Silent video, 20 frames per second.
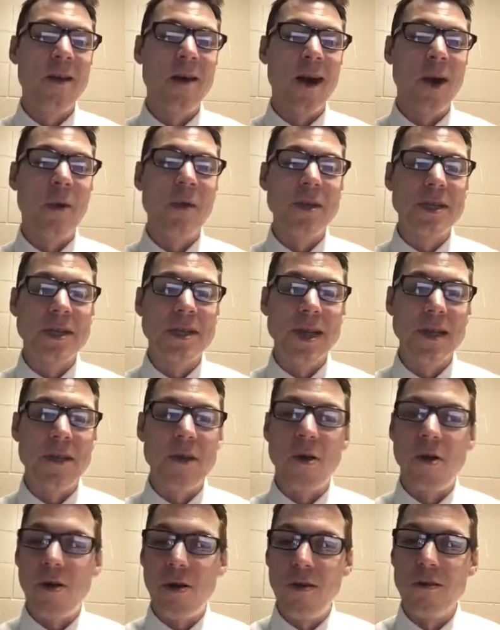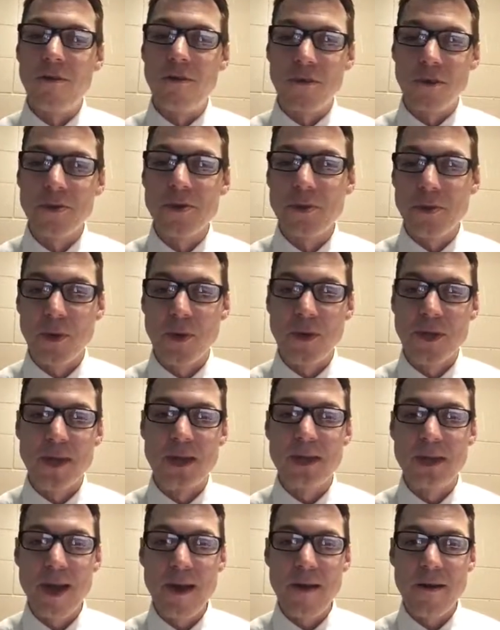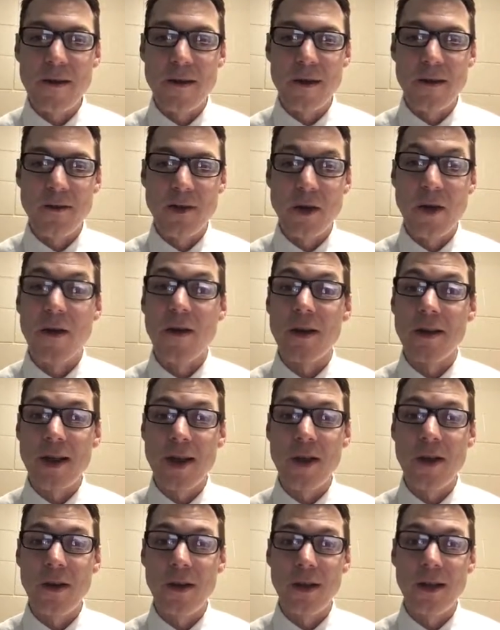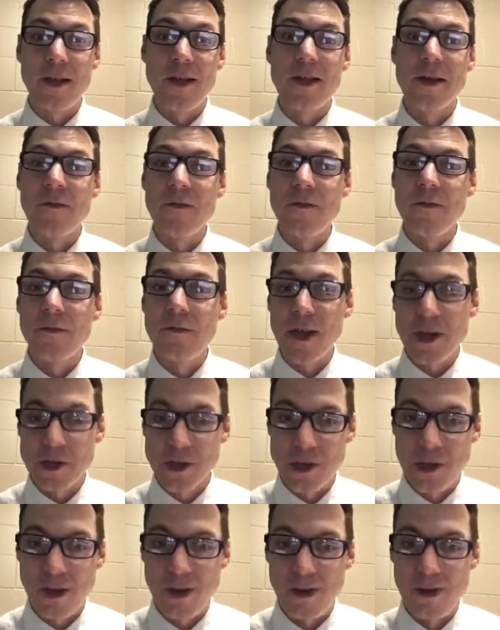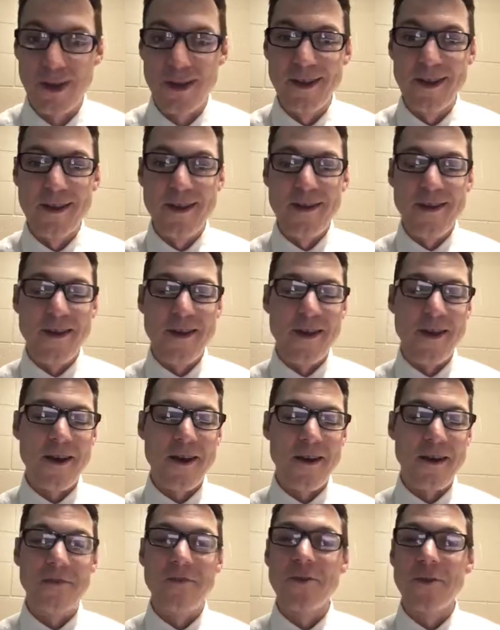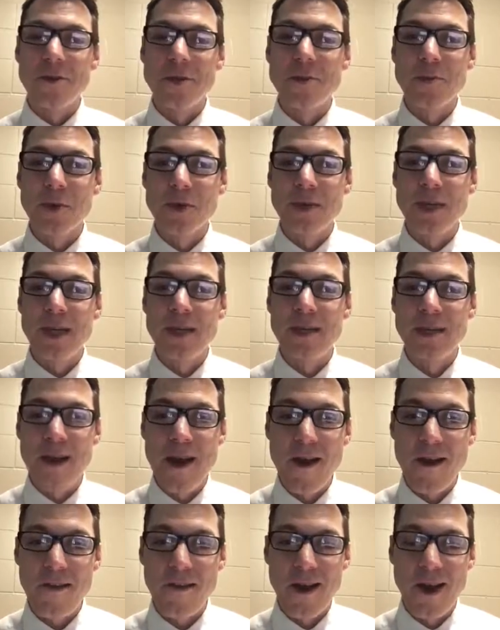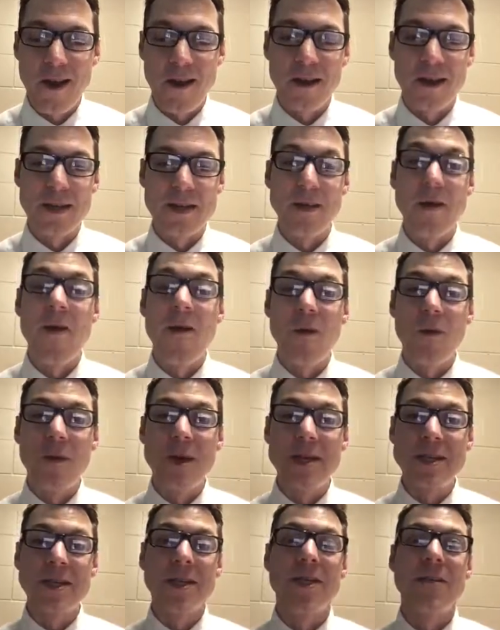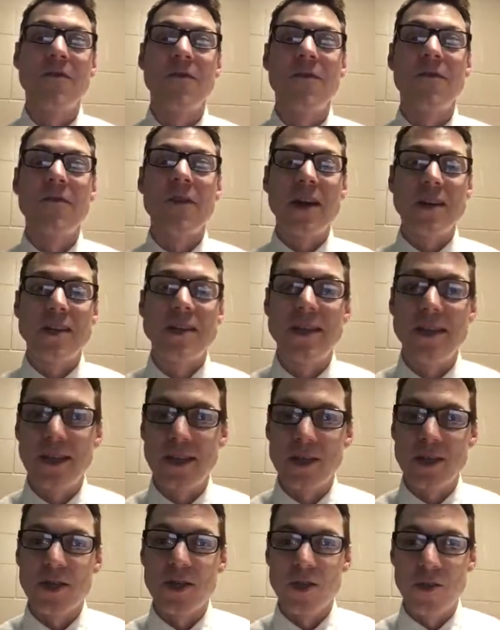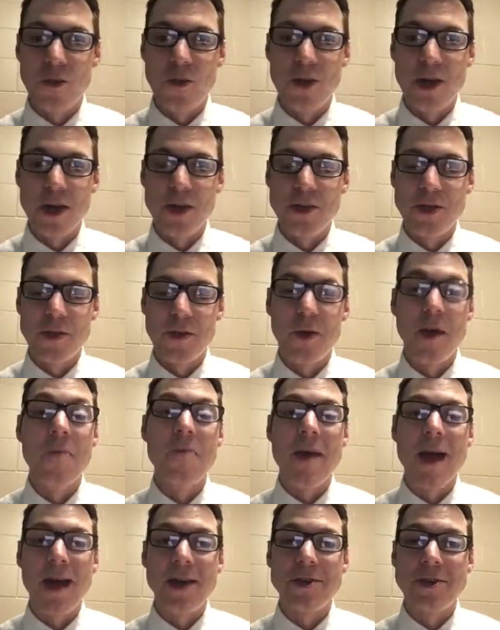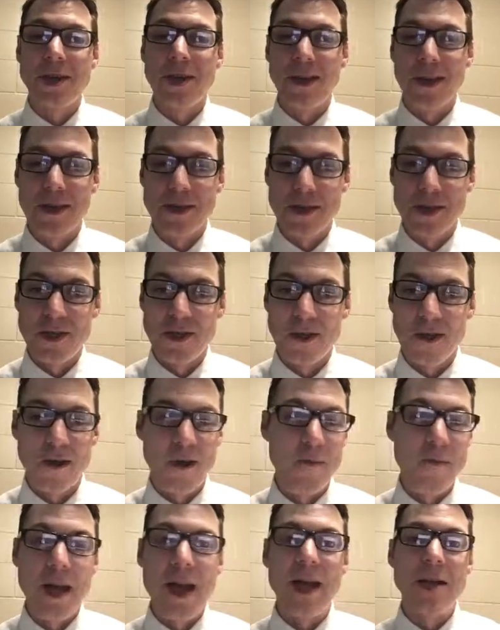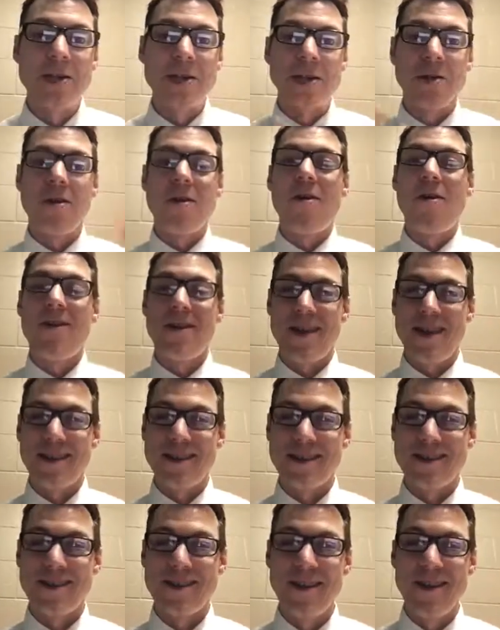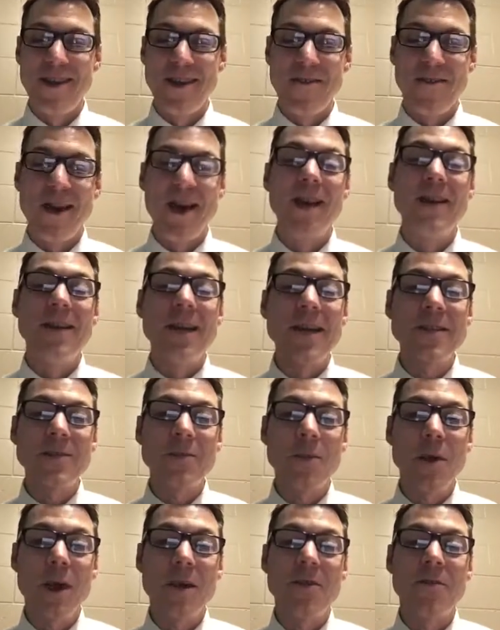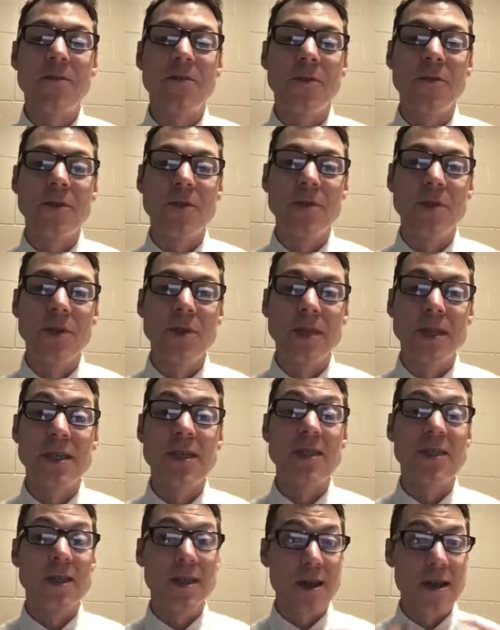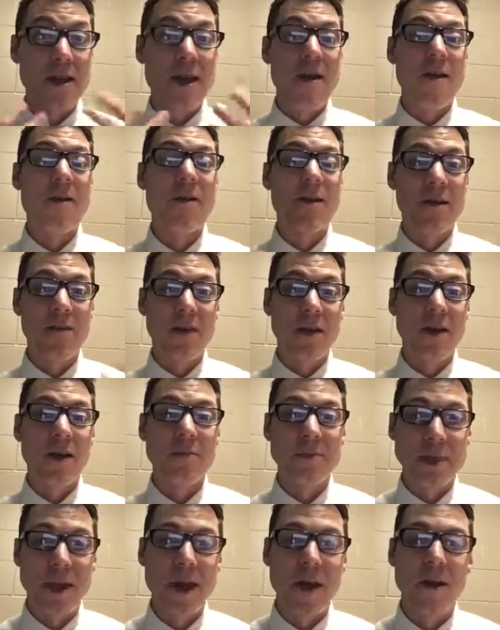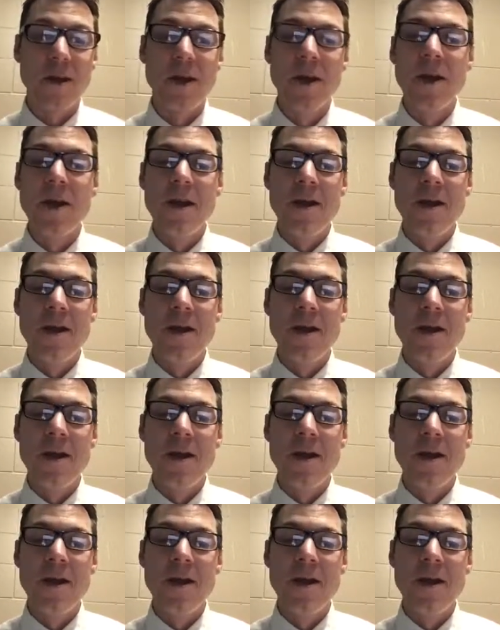I would just say that all first-person narratives are inherently confessional. A first-person narrator is always confessing the story to an imagined listener, or imagined audience, right? And that's where the first-person's narrative comes out.